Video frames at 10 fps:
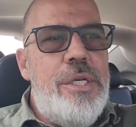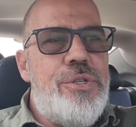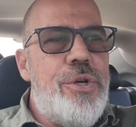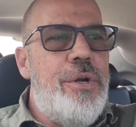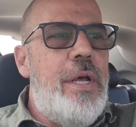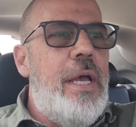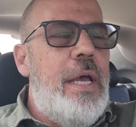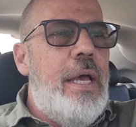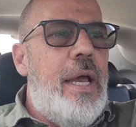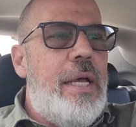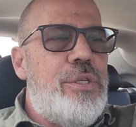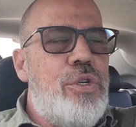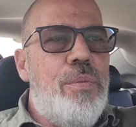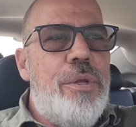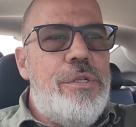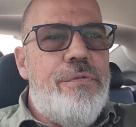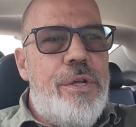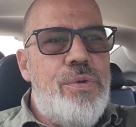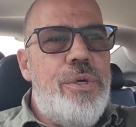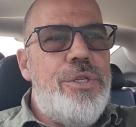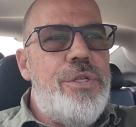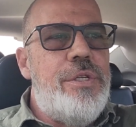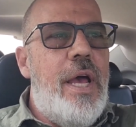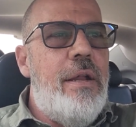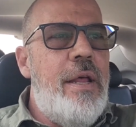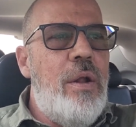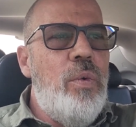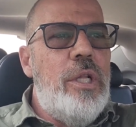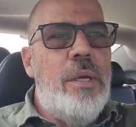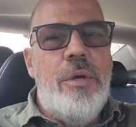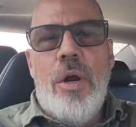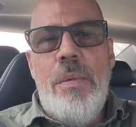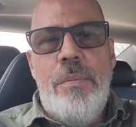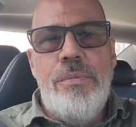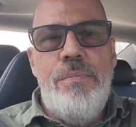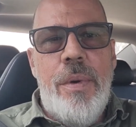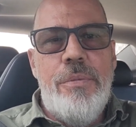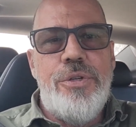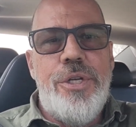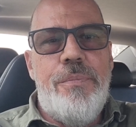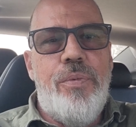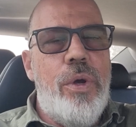Eastern at surplusfundsriches.net. We limit our member membership.